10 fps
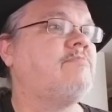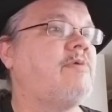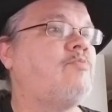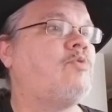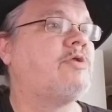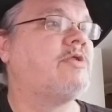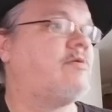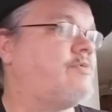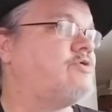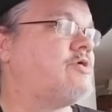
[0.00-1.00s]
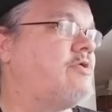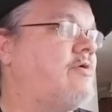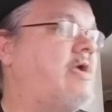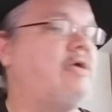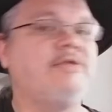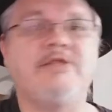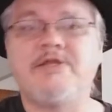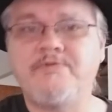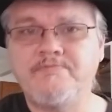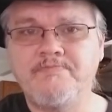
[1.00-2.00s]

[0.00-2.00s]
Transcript: maybe we can help each other out, you know?